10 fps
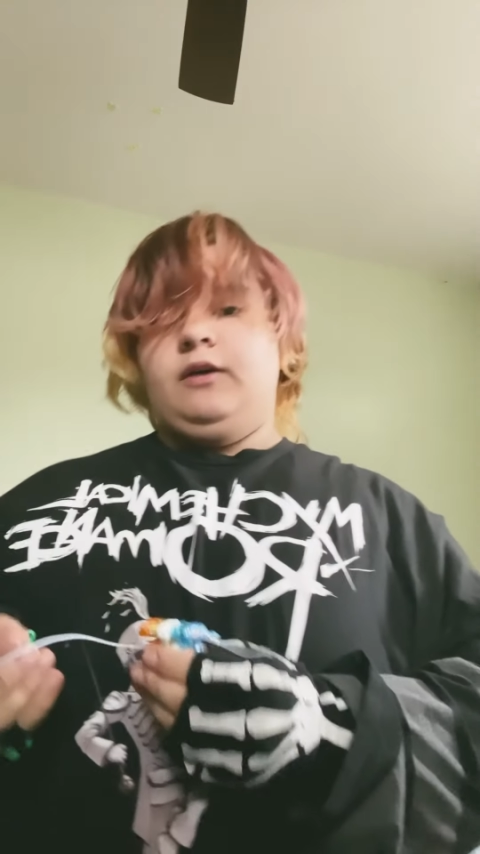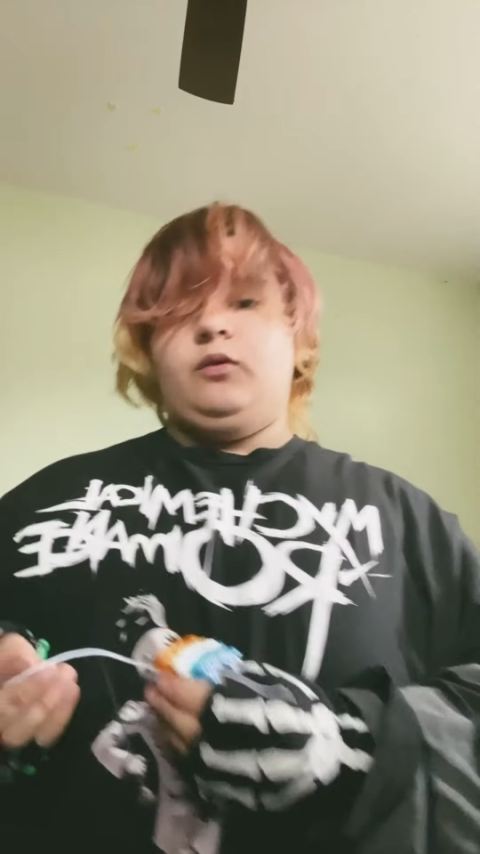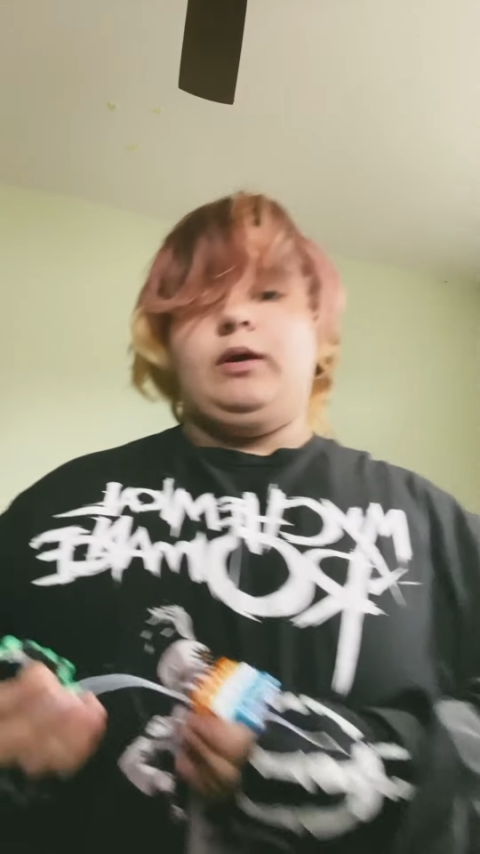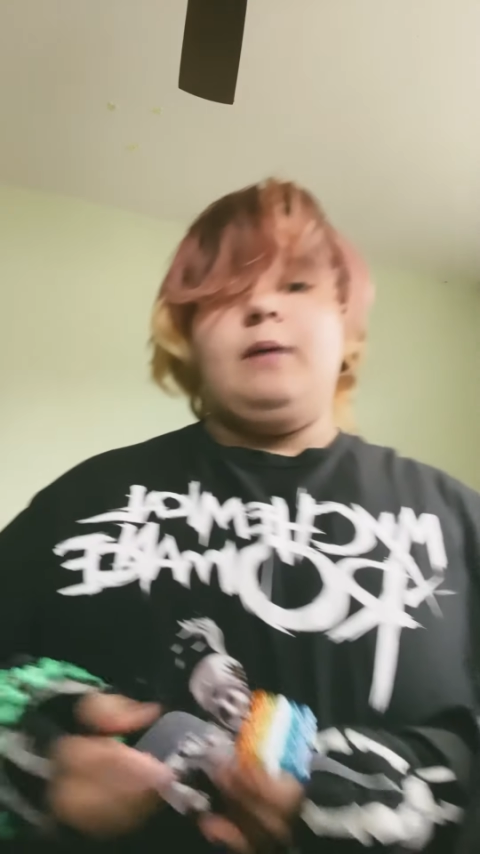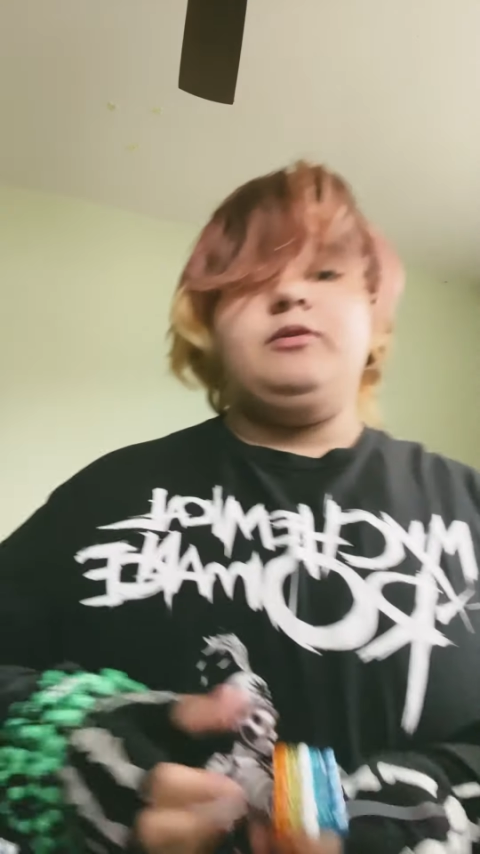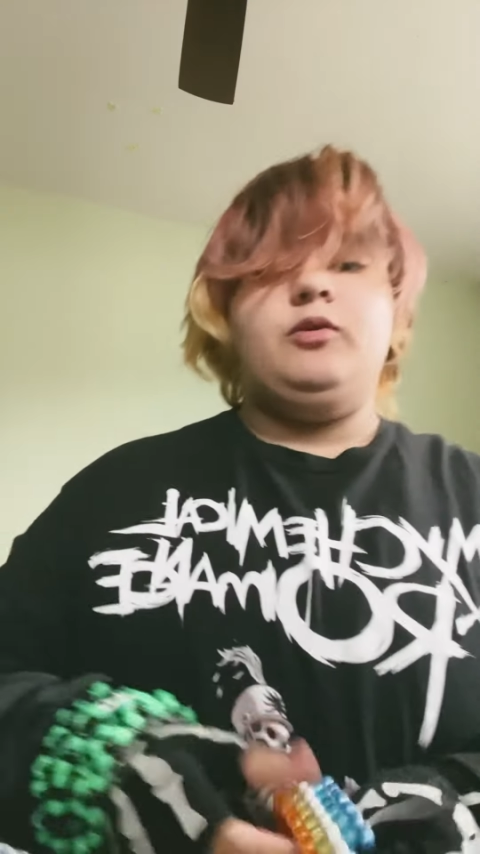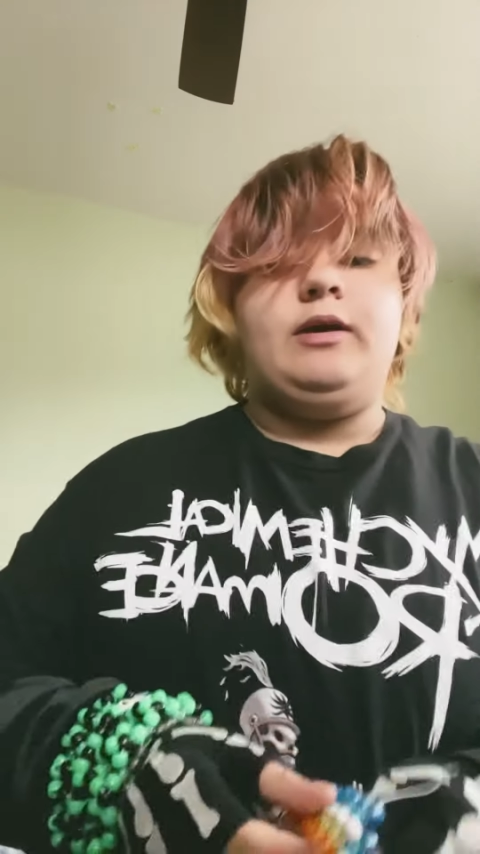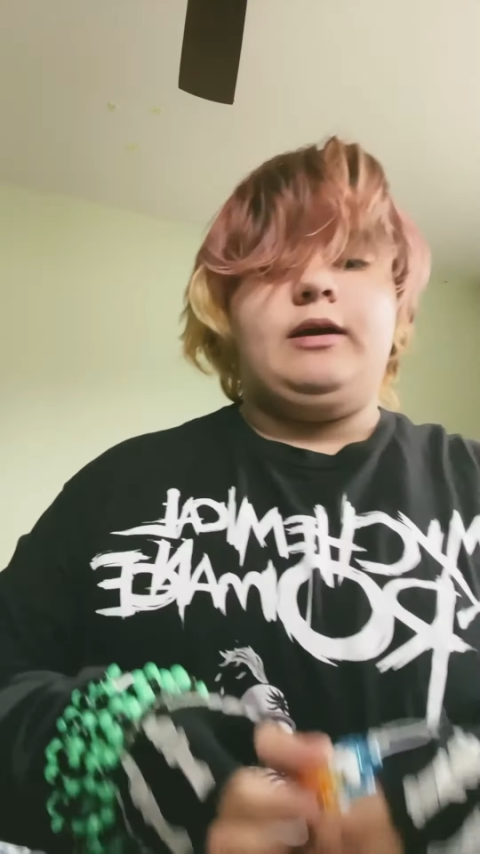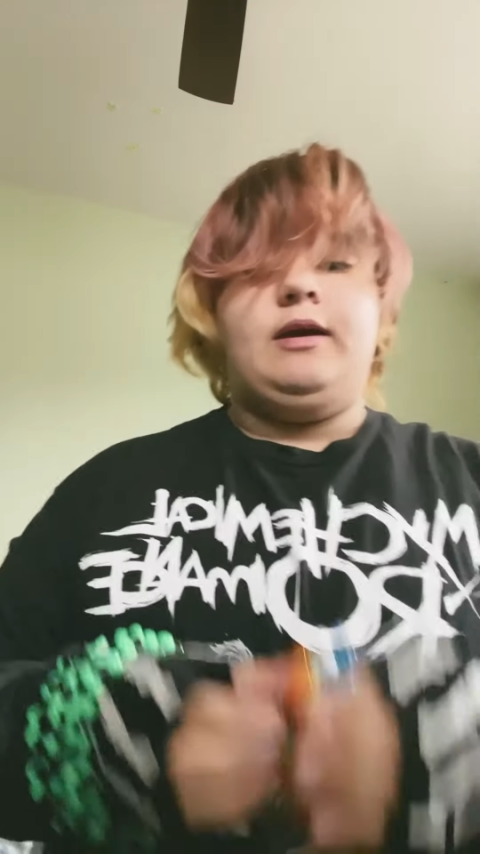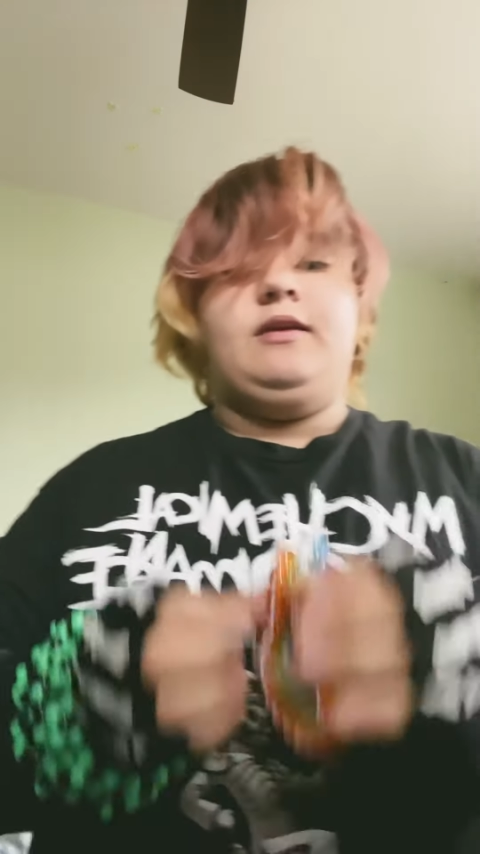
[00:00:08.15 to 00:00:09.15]
So what I'm
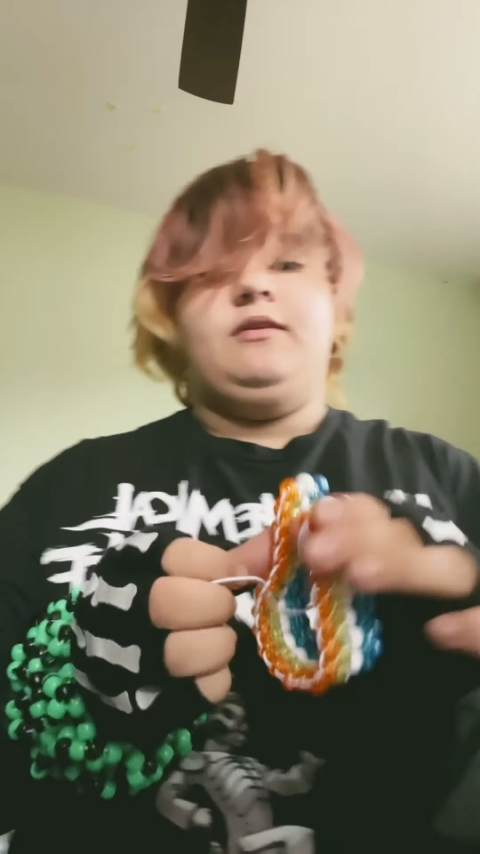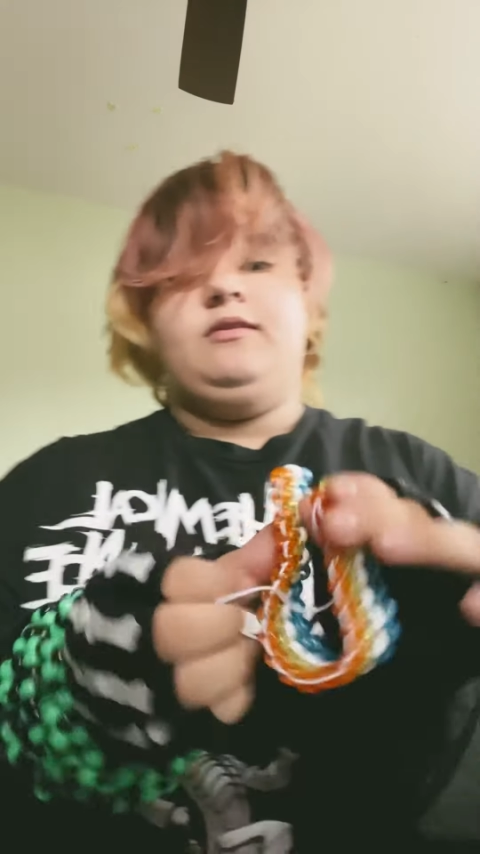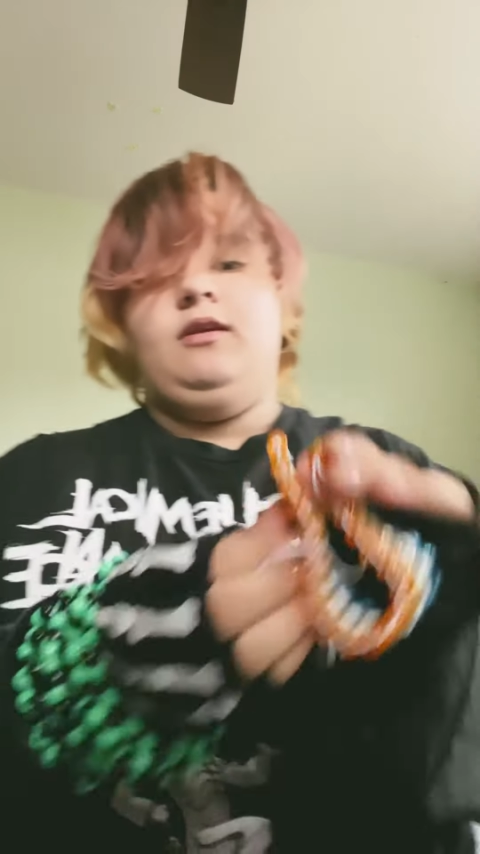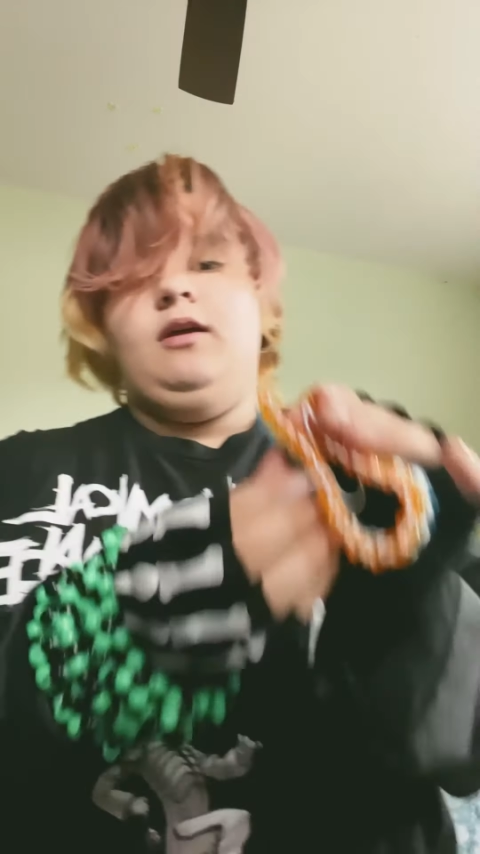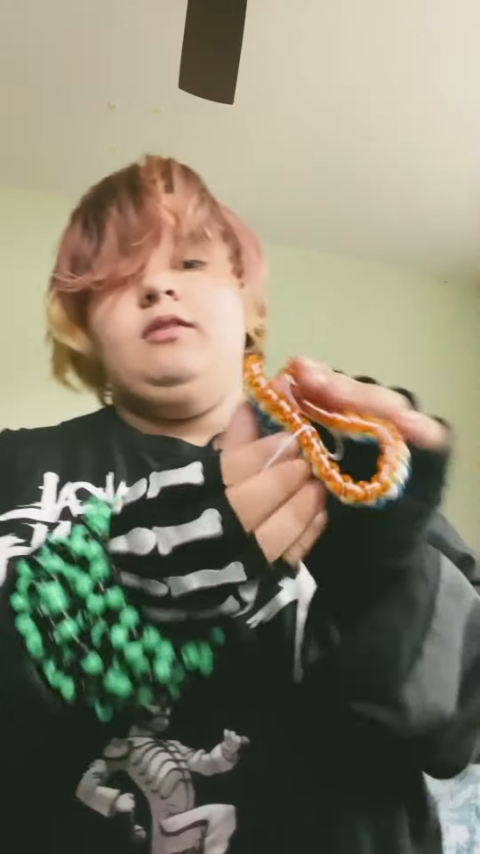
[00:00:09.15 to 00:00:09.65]
doing is,